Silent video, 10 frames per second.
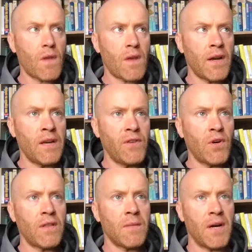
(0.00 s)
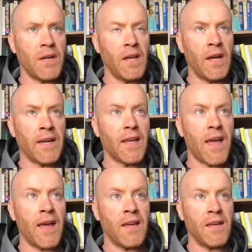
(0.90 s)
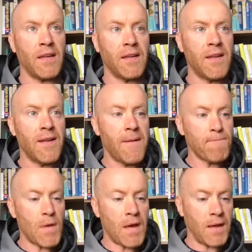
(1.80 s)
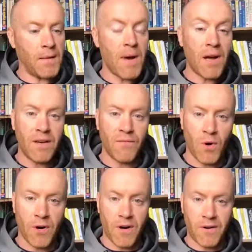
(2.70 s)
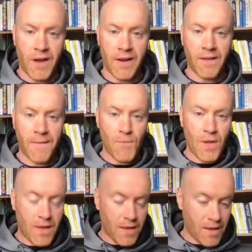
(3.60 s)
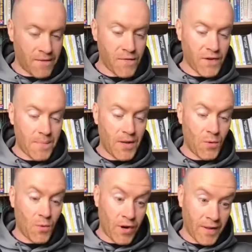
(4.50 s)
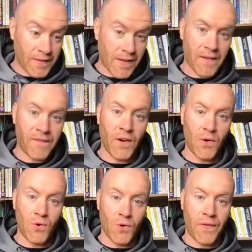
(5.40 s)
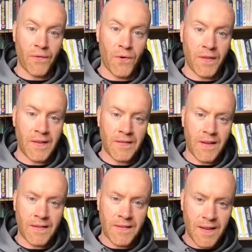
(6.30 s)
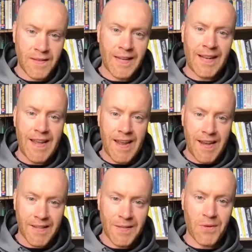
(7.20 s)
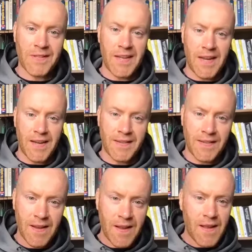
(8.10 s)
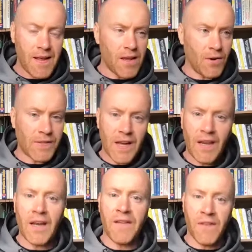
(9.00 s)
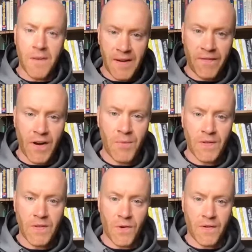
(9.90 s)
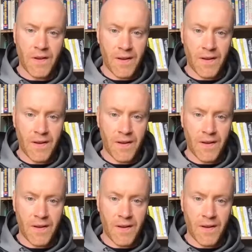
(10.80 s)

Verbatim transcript: I kind of look at the body like a pond of water, right? If you've got a pond of water that's got a flow going through it, it's clean, it's pristine, it's, you know, it's got life and a bit of vibrance to it.